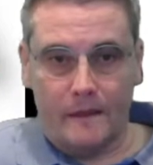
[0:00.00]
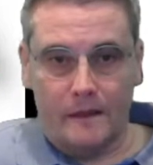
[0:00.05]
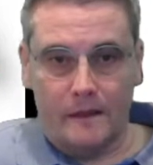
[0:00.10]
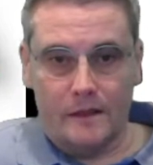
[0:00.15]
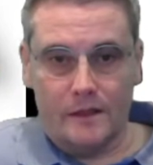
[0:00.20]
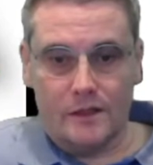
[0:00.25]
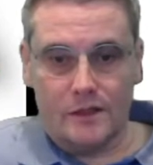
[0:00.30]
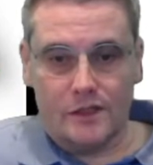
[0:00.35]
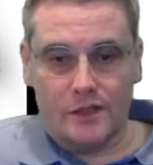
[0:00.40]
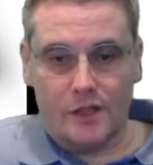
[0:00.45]

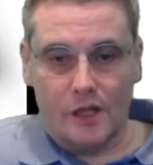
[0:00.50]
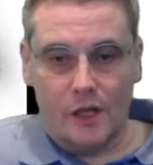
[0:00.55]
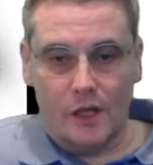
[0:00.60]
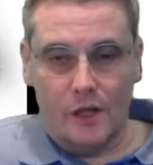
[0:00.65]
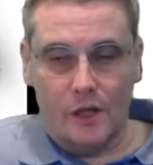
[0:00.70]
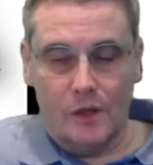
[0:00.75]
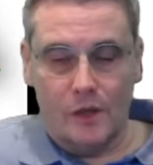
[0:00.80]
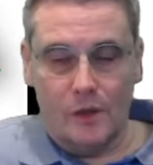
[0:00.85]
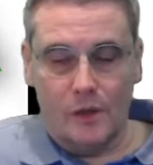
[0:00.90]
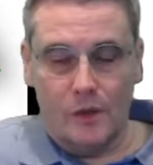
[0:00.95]

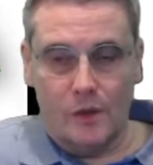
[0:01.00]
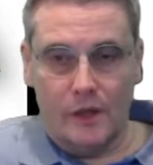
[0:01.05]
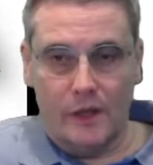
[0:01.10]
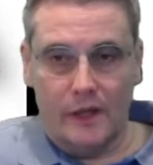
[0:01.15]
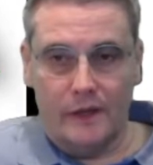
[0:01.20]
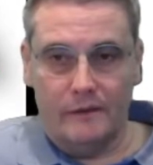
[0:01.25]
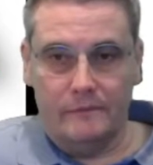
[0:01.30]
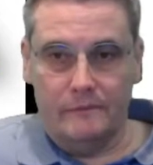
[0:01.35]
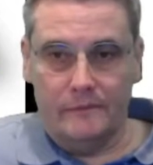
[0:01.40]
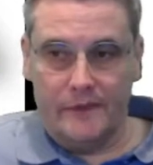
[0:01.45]
So
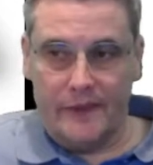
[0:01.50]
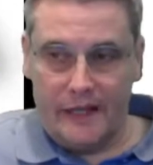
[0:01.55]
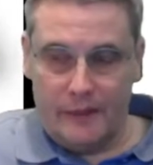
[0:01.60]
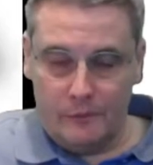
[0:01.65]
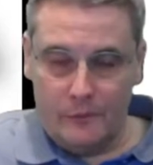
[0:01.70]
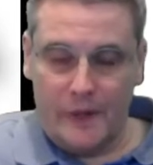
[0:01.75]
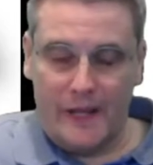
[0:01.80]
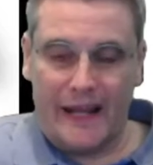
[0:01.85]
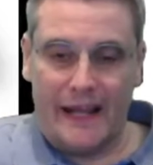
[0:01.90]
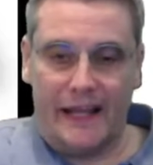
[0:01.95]

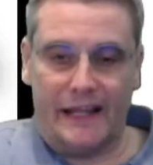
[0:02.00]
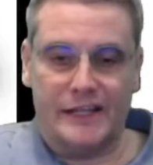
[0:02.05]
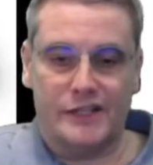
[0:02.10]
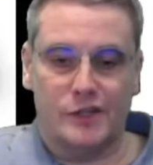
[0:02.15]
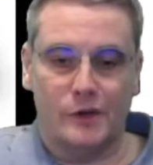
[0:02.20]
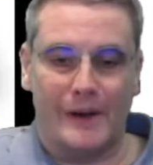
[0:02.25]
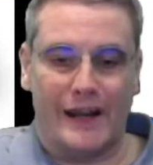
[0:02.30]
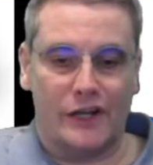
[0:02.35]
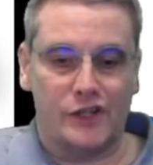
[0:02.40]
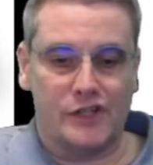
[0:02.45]
then we get
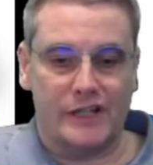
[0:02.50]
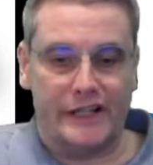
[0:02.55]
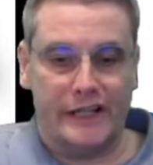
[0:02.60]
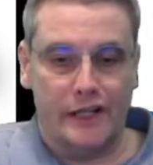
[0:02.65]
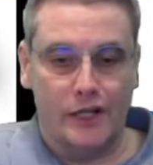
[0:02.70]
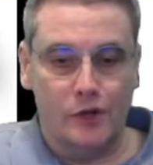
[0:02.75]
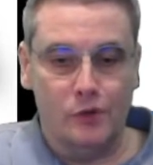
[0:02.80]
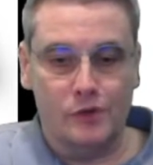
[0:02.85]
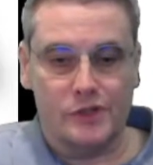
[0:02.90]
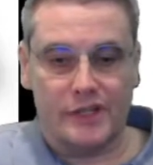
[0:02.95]
into actually
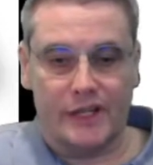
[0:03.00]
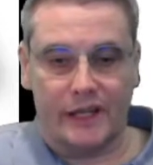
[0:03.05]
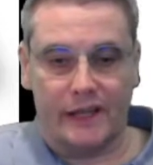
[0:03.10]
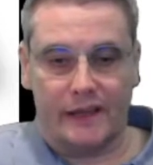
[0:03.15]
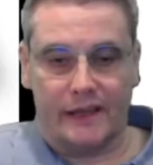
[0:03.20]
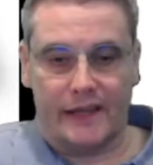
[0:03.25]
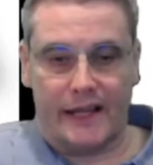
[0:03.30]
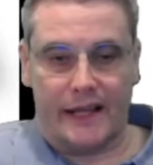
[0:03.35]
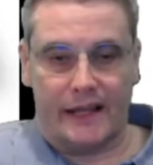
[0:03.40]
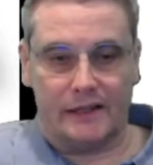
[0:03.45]

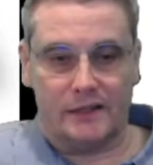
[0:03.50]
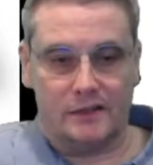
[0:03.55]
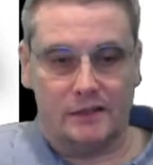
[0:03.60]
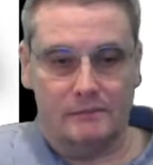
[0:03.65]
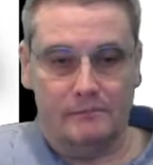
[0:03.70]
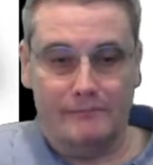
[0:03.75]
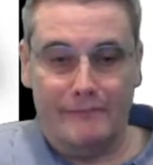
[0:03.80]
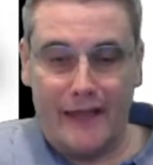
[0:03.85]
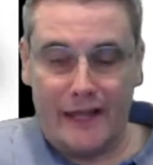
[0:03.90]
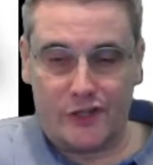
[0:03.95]
using that
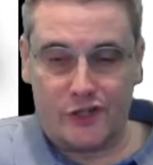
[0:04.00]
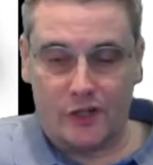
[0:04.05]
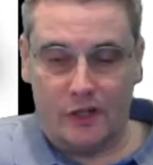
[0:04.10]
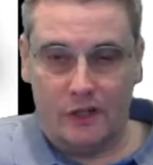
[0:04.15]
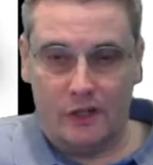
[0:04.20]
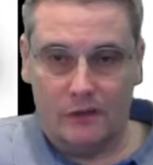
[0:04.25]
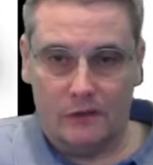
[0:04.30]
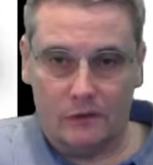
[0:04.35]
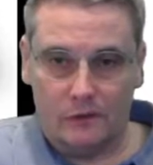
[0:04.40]
measure,